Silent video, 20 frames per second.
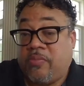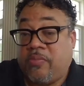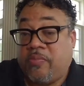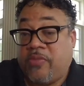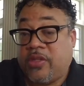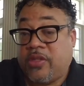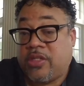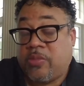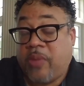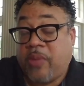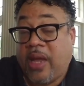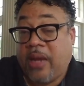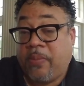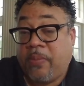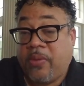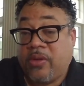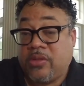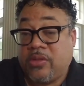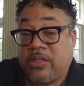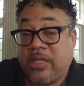the spike
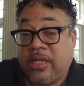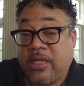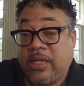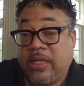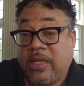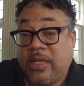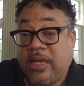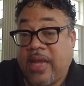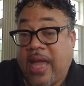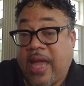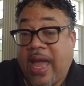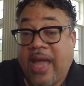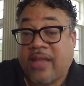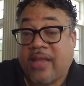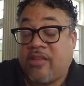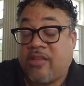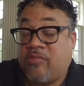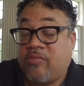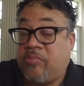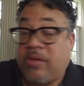protein
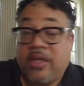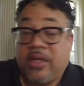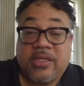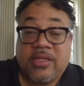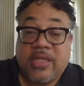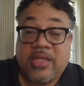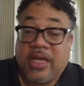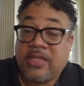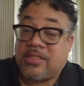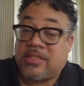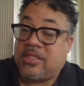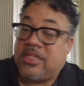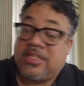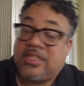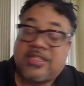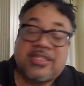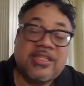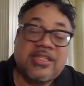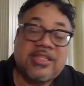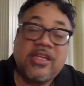inactive, but it doesn't. It's still